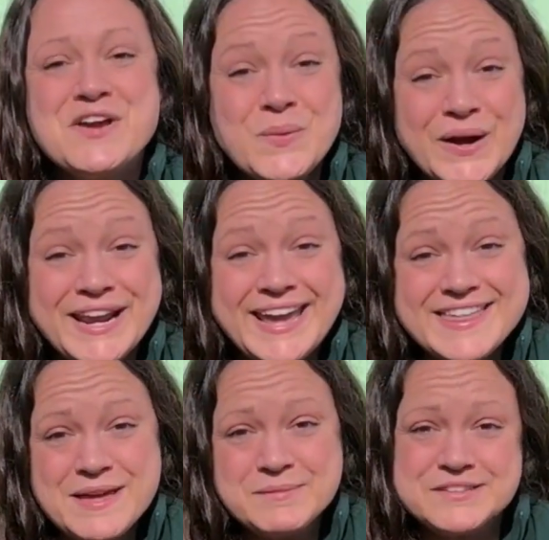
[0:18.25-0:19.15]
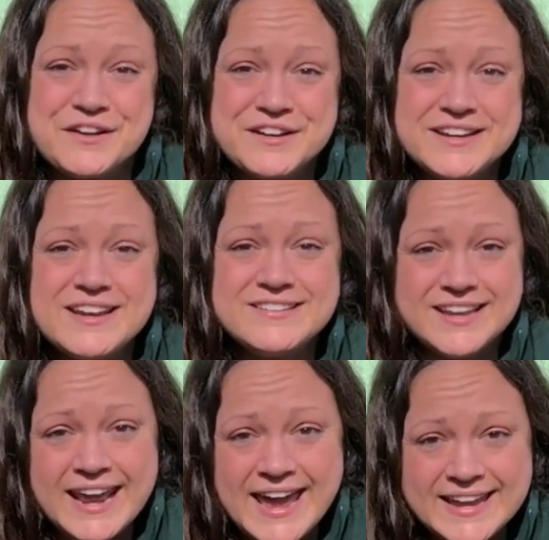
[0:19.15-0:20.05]
We're gonna get them started
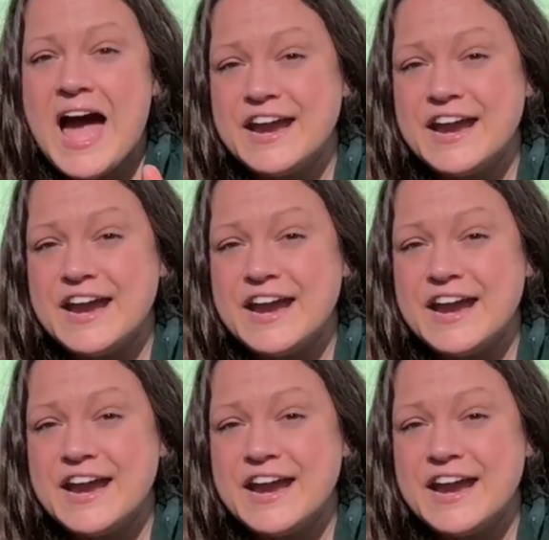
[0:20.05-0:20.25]
today.